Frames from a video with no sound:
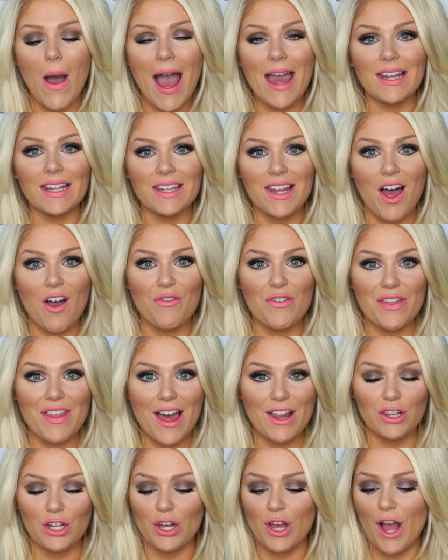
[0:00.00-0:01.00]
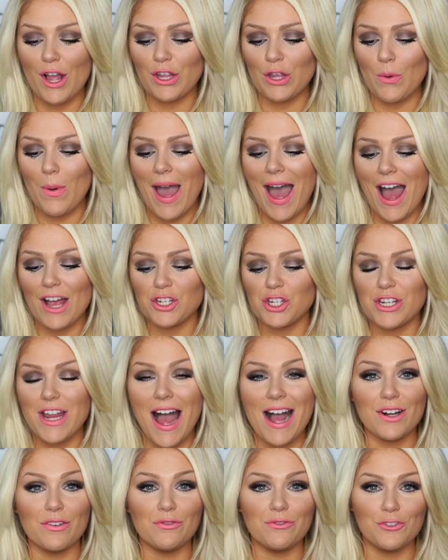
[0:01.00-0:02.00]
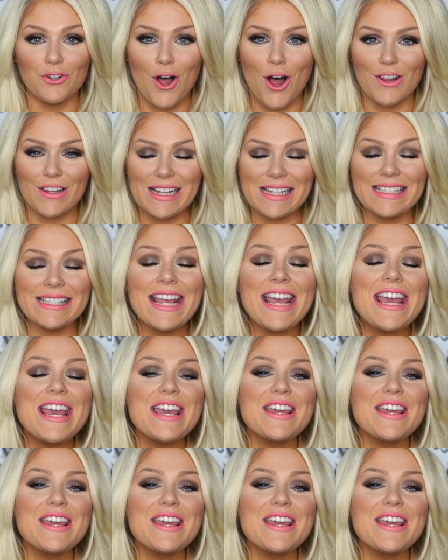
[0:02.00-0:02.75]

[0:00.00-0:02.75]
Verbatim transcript: I love that look on you, #flawless.